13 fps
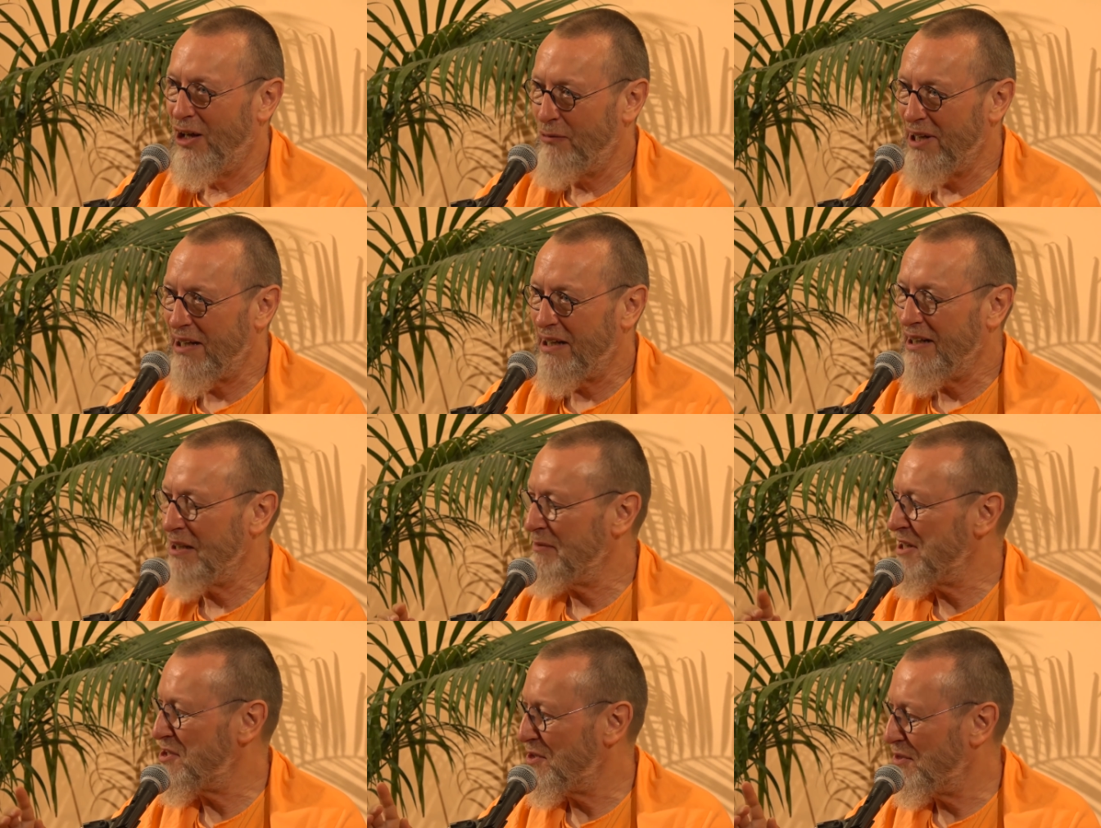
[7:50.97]

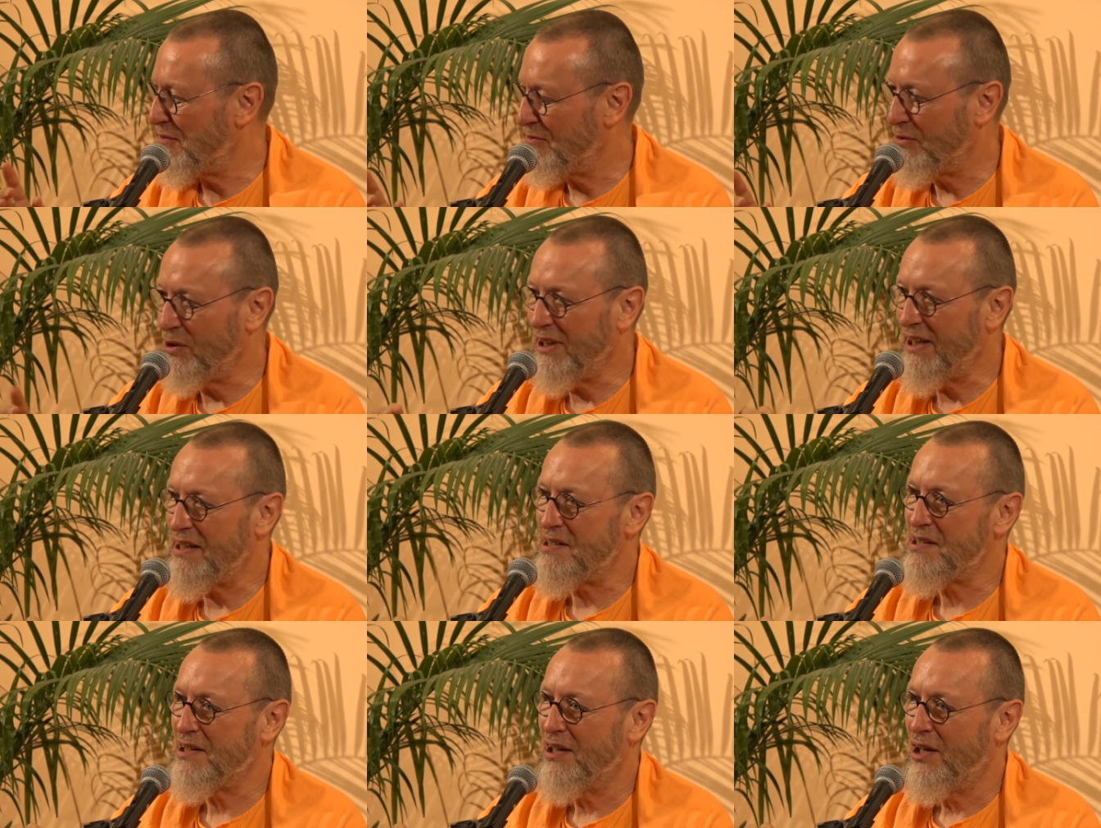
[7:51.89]
Awakening means
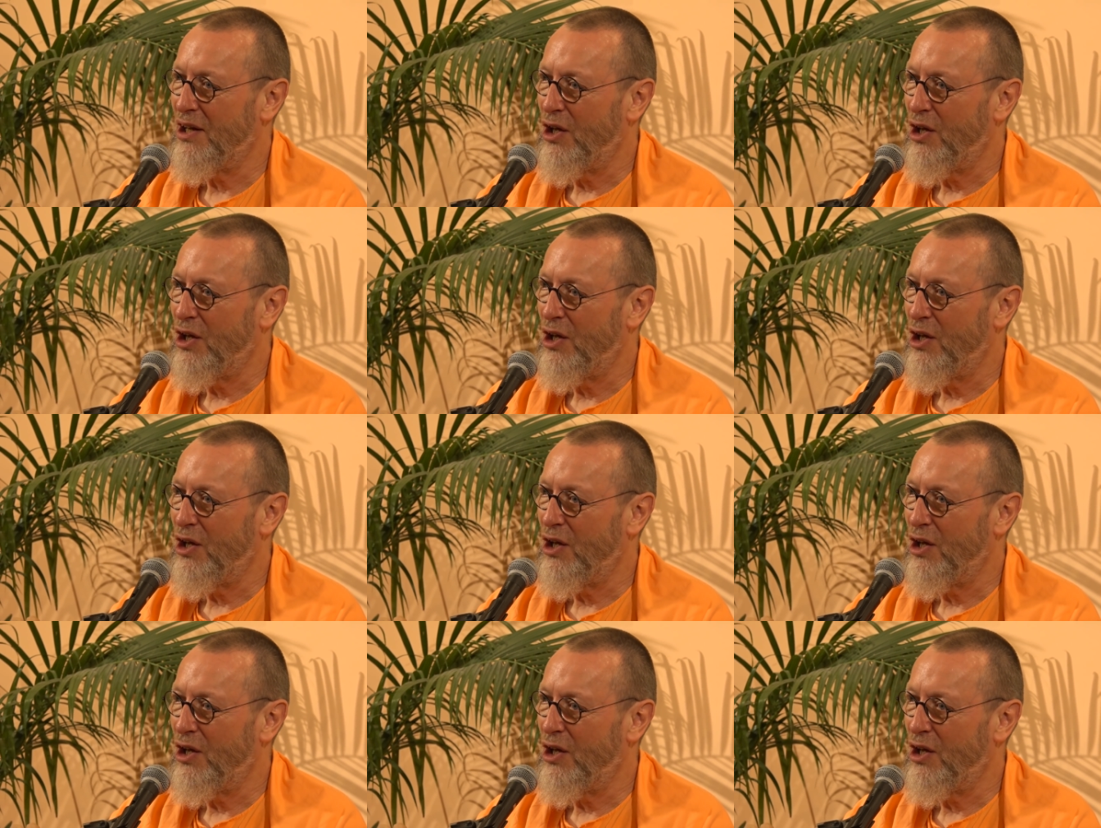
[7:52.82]
fullness.